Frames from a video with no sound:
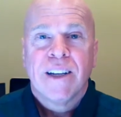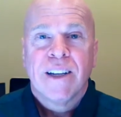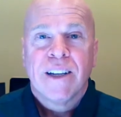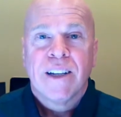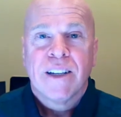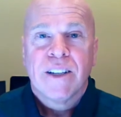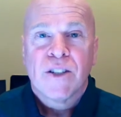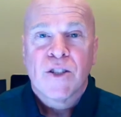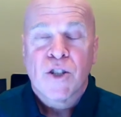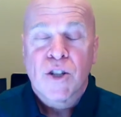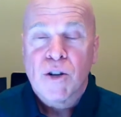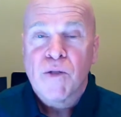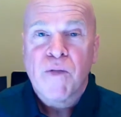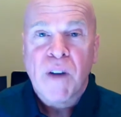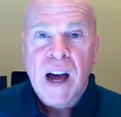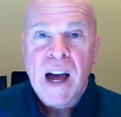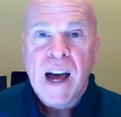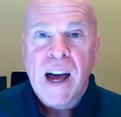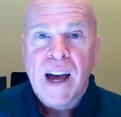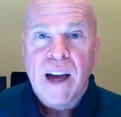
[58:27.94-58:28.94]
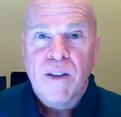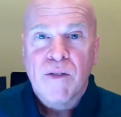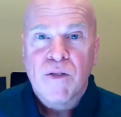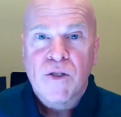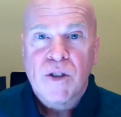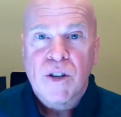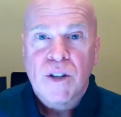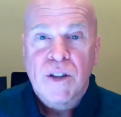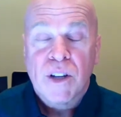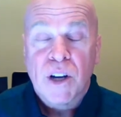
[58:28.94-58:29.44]

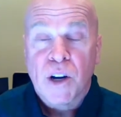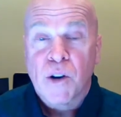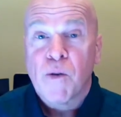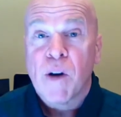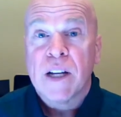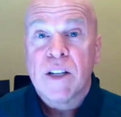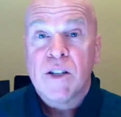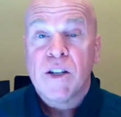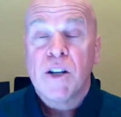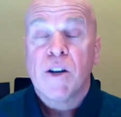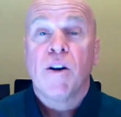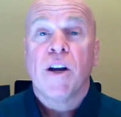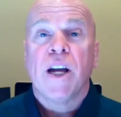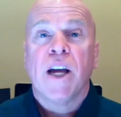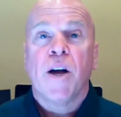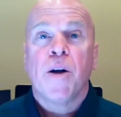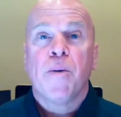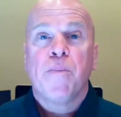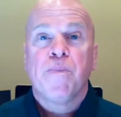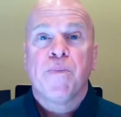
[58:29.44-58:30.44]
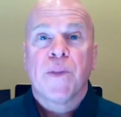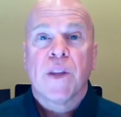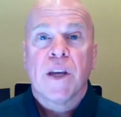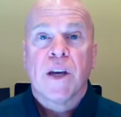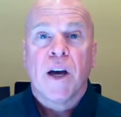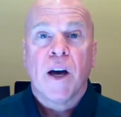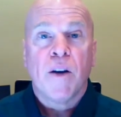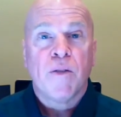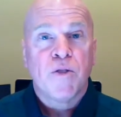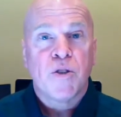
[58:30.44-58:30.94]
survives the criteria
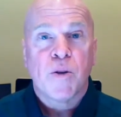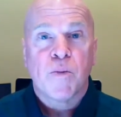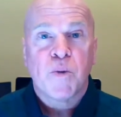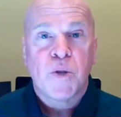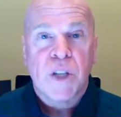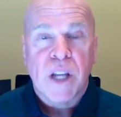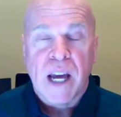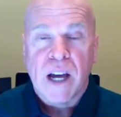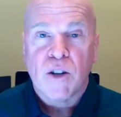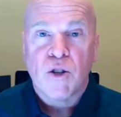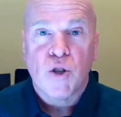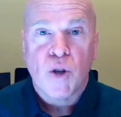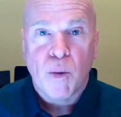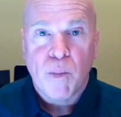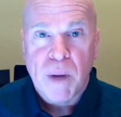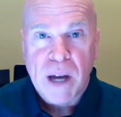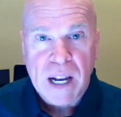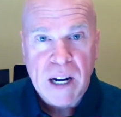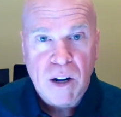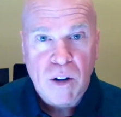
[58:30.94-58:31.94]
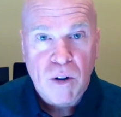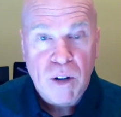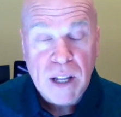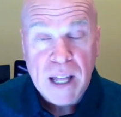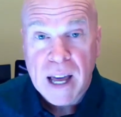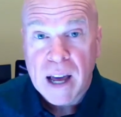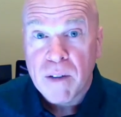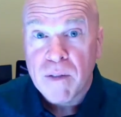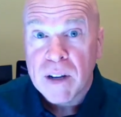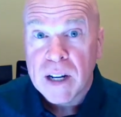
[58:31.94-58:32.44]
of substantial medical
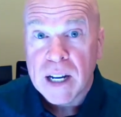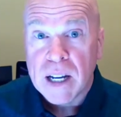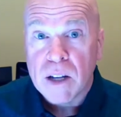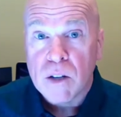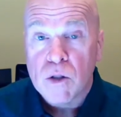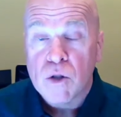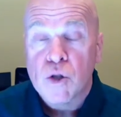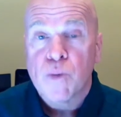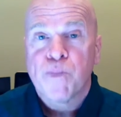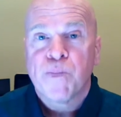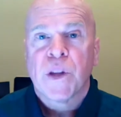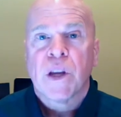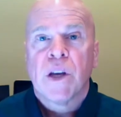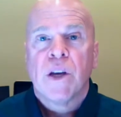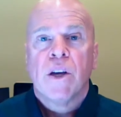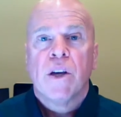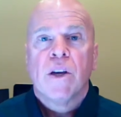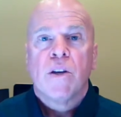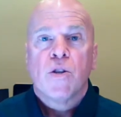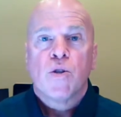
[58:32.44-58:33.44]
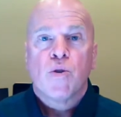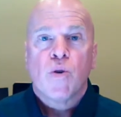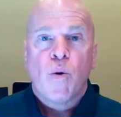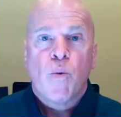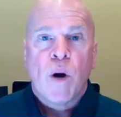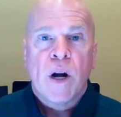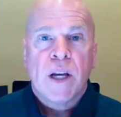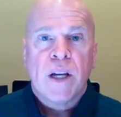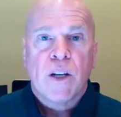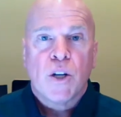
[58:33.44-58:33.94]
evidence. So I
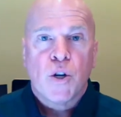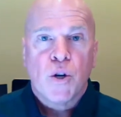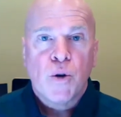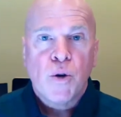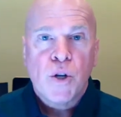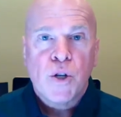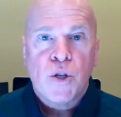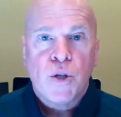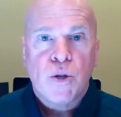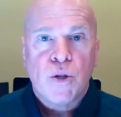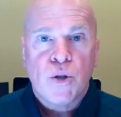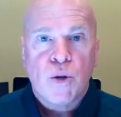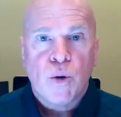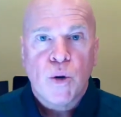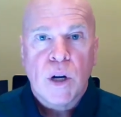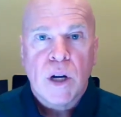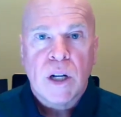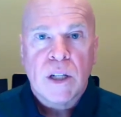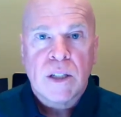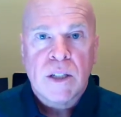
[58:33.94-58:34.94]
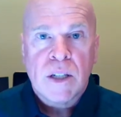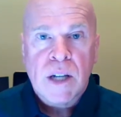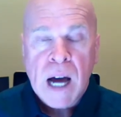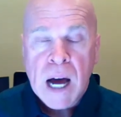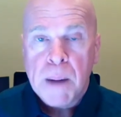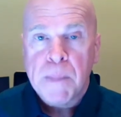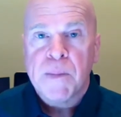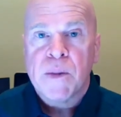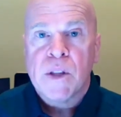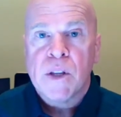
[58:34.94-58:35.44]
want to encourage you to
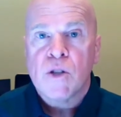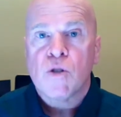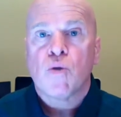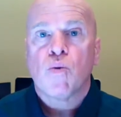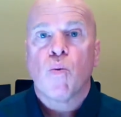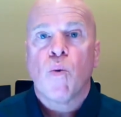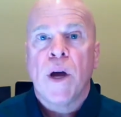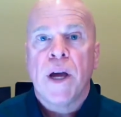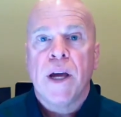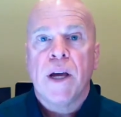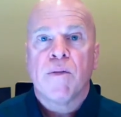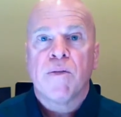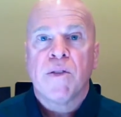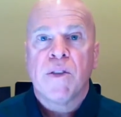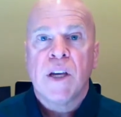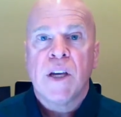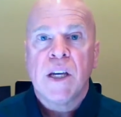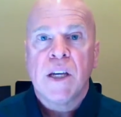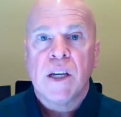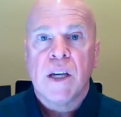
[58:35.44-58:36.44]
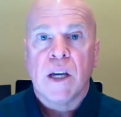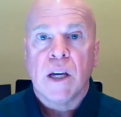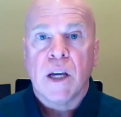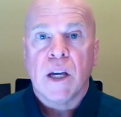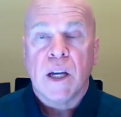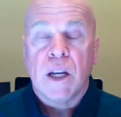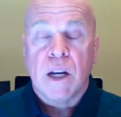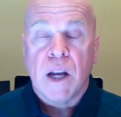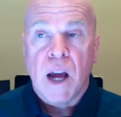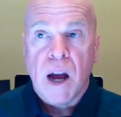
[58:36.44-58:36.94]
adopt this way of thinking
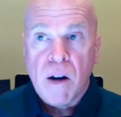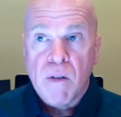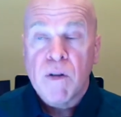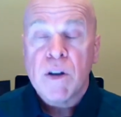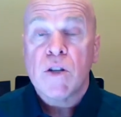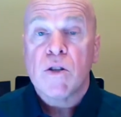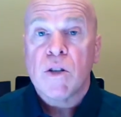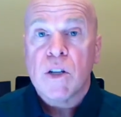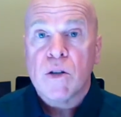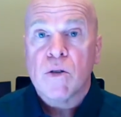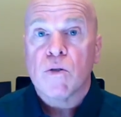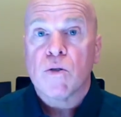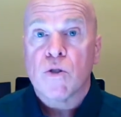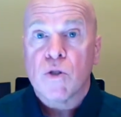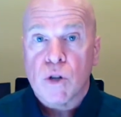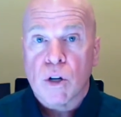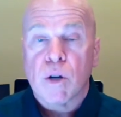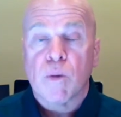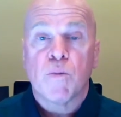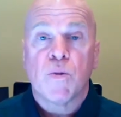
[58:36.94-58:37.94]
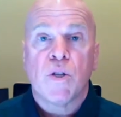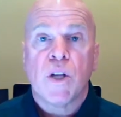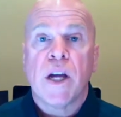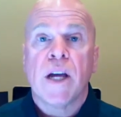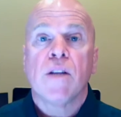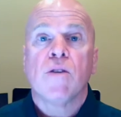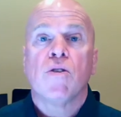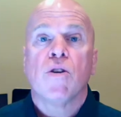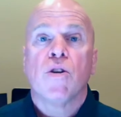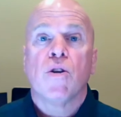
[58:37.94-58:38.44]
in every single
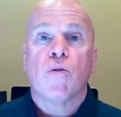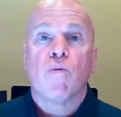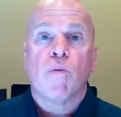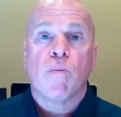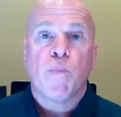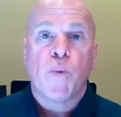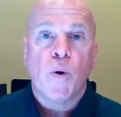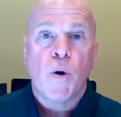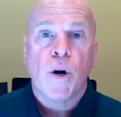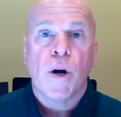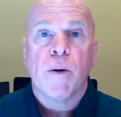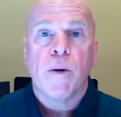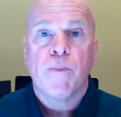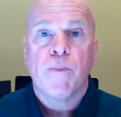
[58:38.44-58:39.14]
circumstance in your report